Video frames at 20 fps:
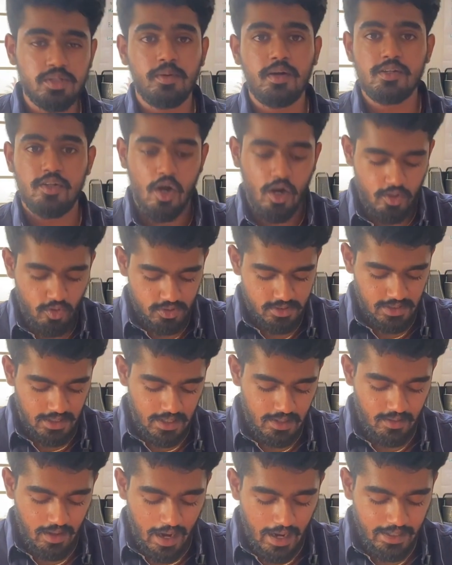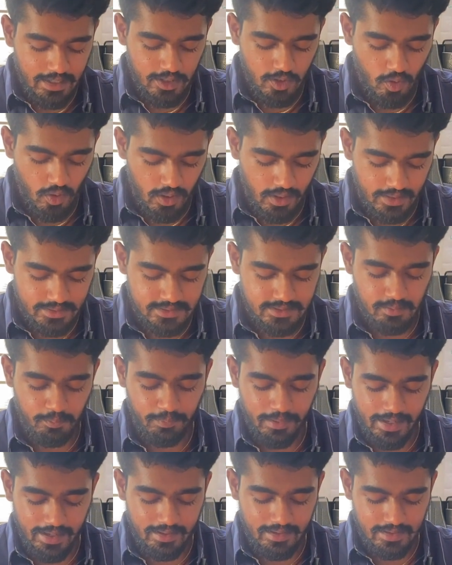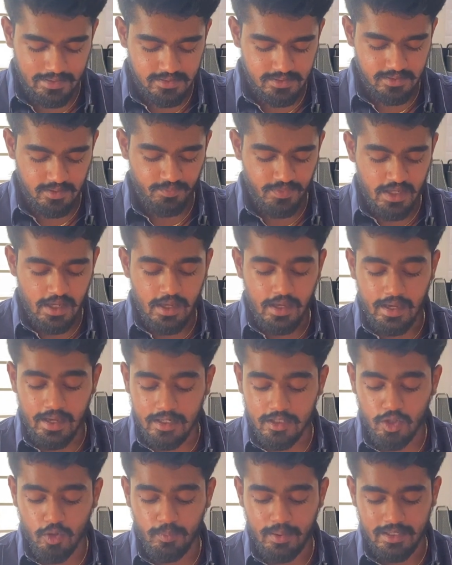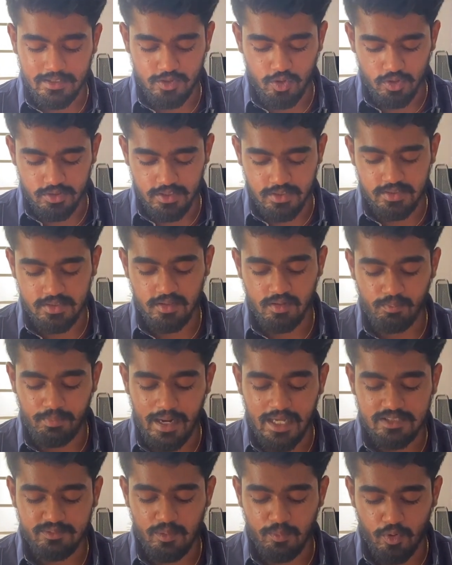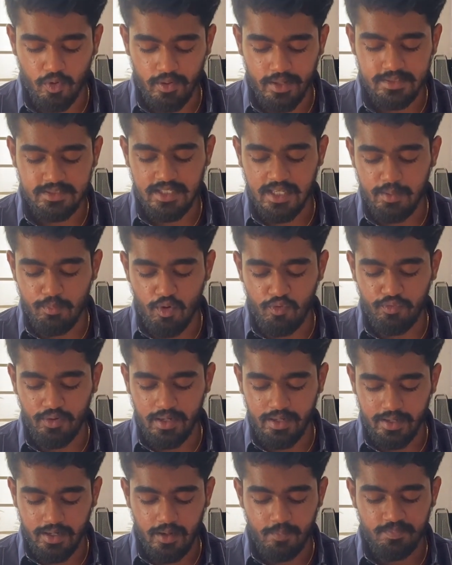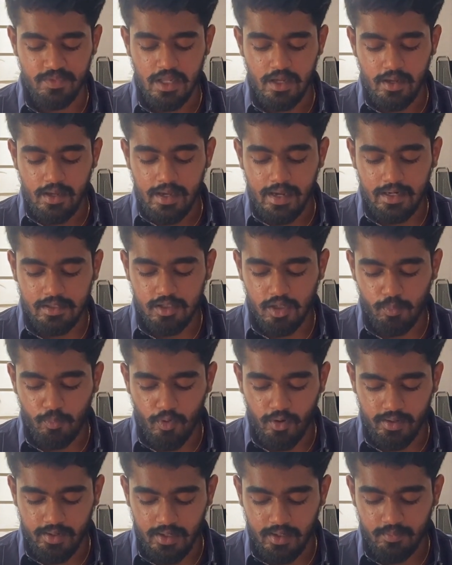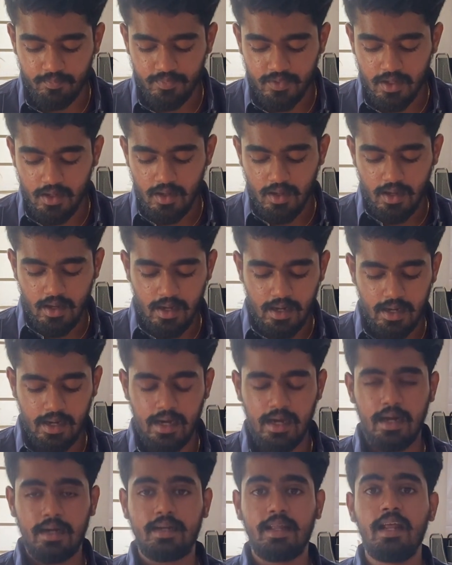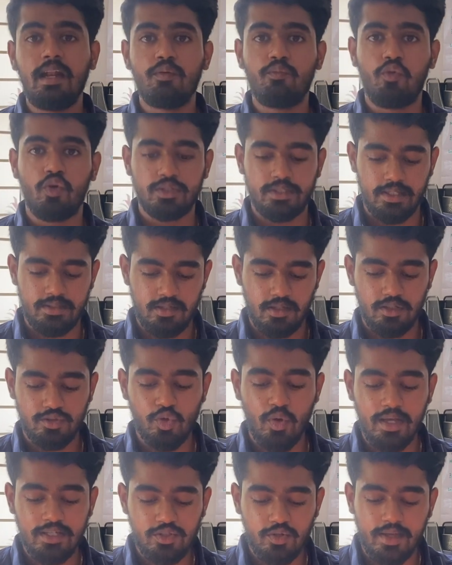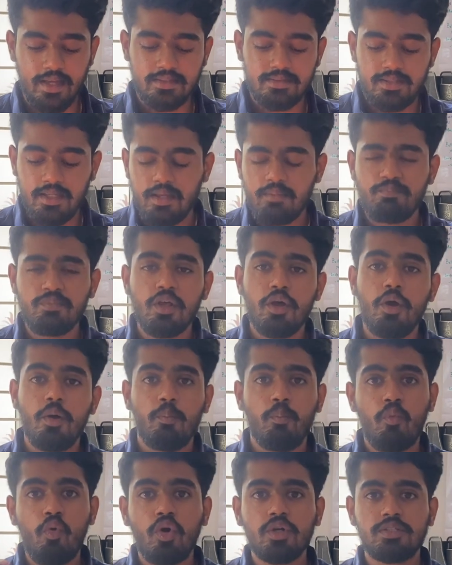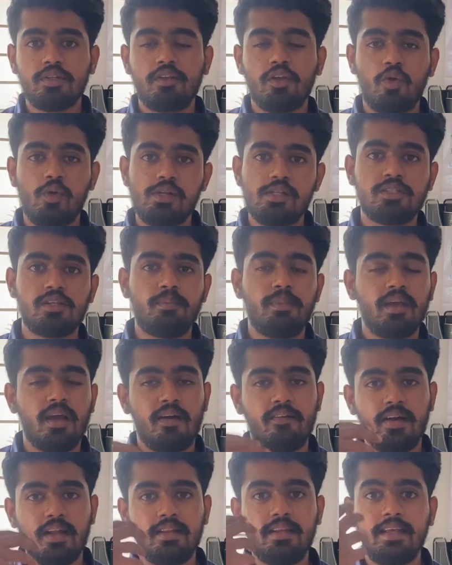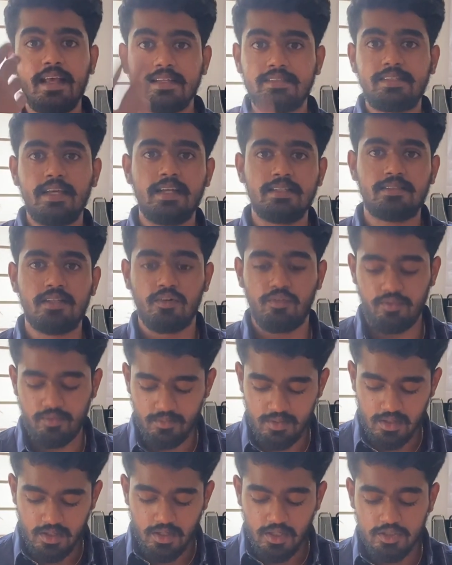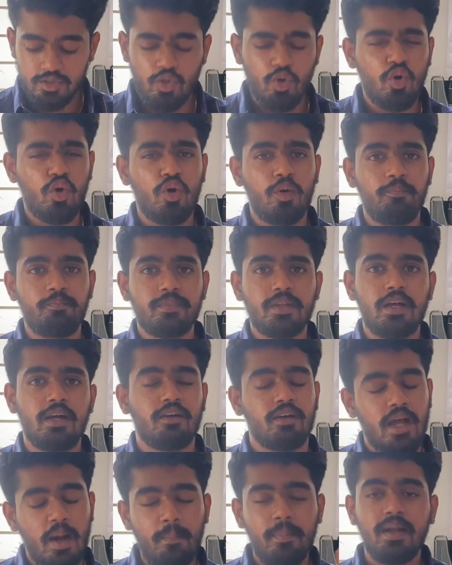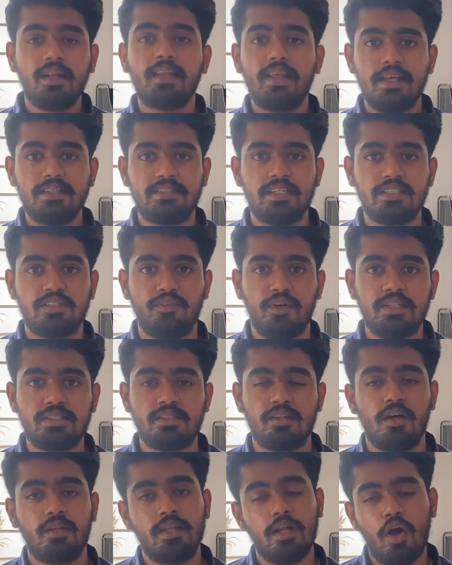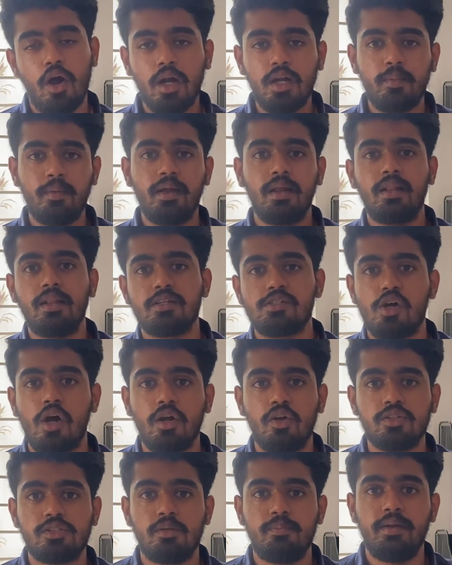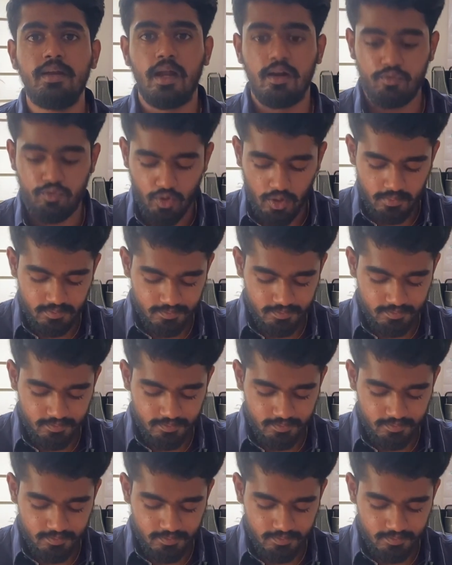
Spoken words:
important short notes are anticoagulants, platelets, erythroblastosis, plasma proteins, hemophilia, erythropoieting, T lymphocytes. So as you can see, most of the questions will be covered in the essay itself. So complete the essays first, then automatically the short notes will be done for.